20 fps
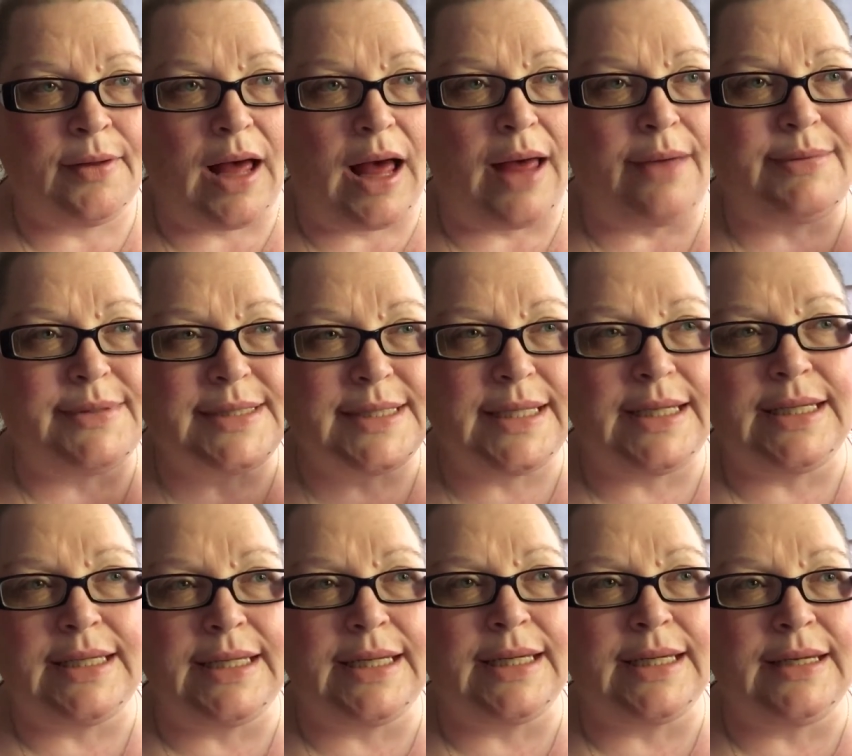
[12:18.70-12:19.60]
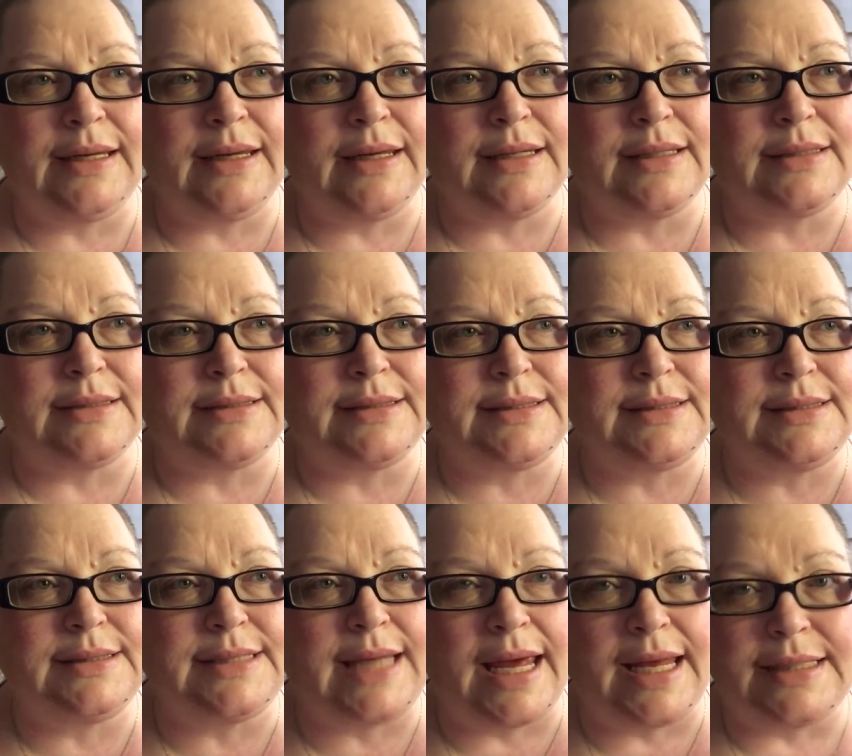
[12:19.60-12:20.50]
I was eating
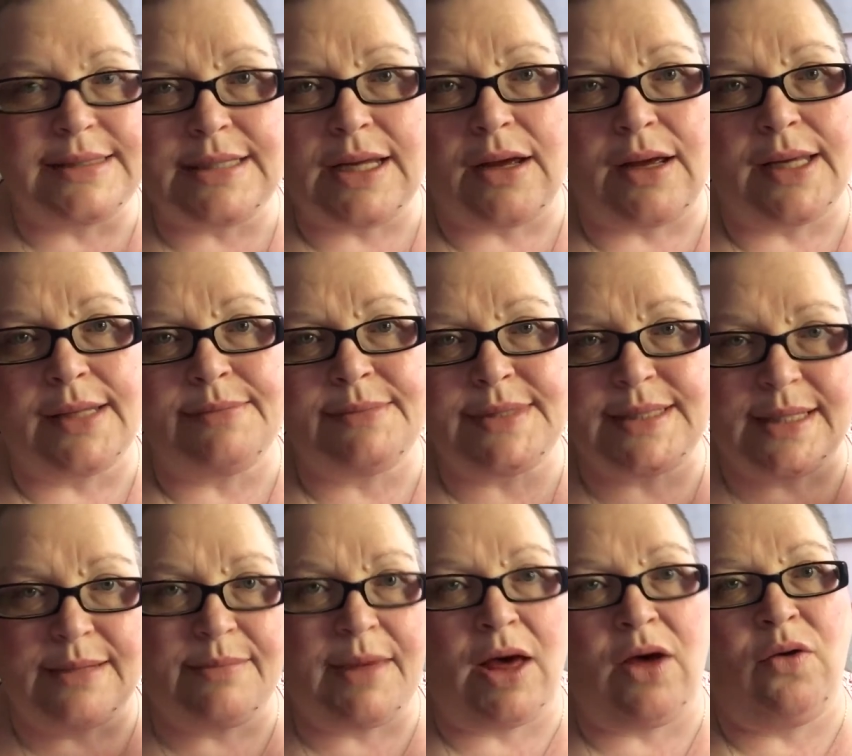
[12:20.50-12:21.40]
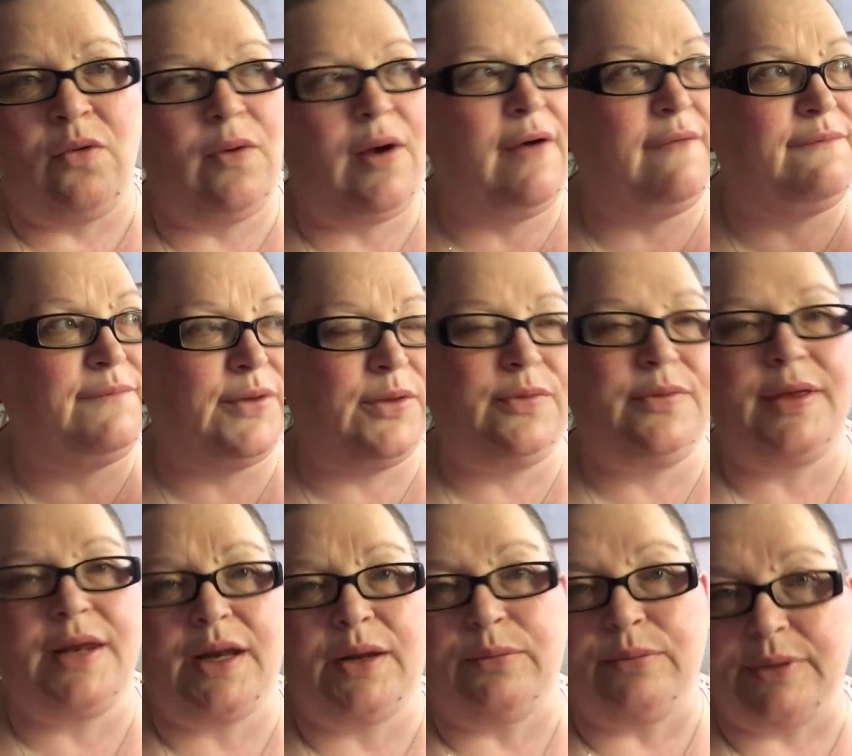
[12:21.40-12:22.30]
10 times the amount of food
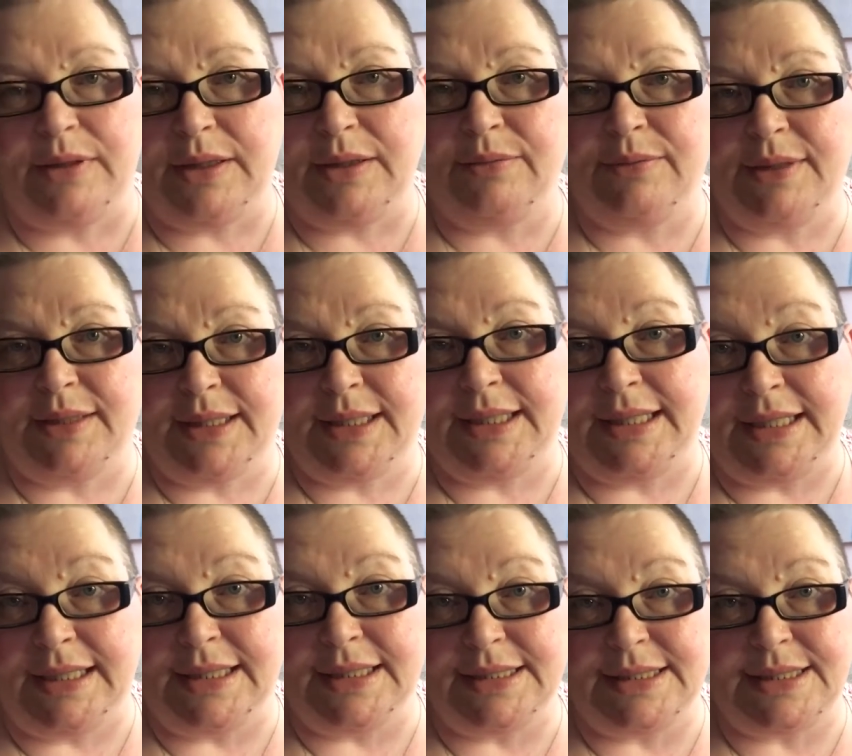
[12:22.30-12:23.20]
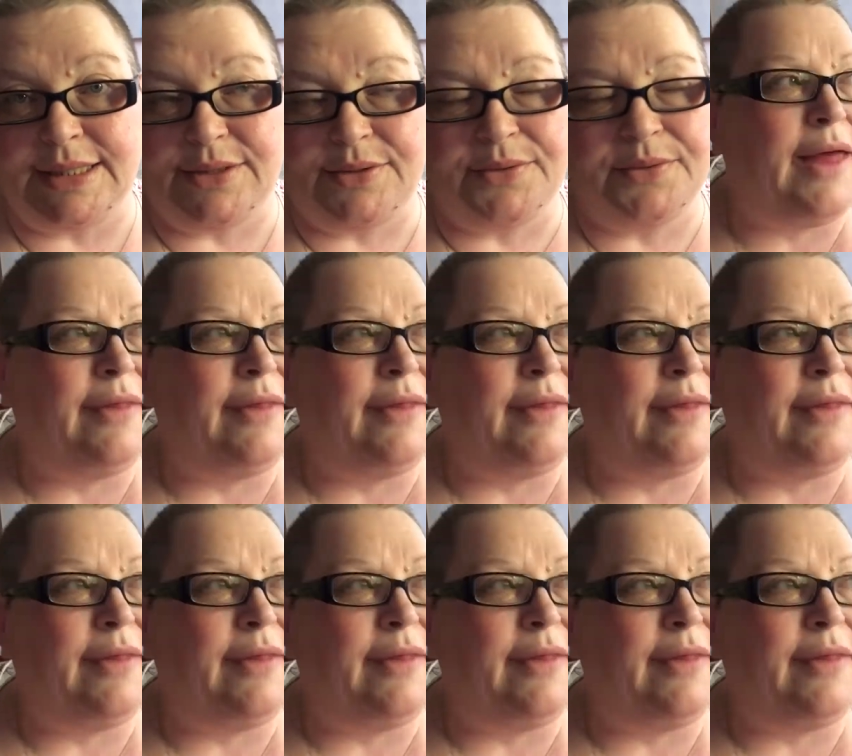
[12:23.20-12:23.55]
that I really, really needed to.